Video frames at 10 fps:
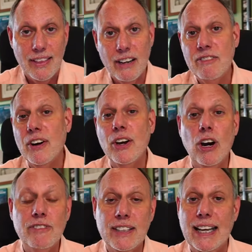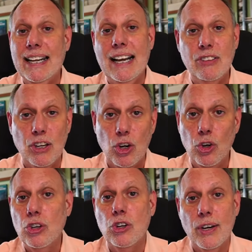they are very often getting out
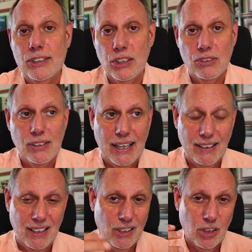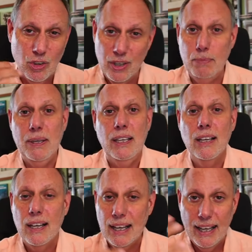their own aggressions and they're creepy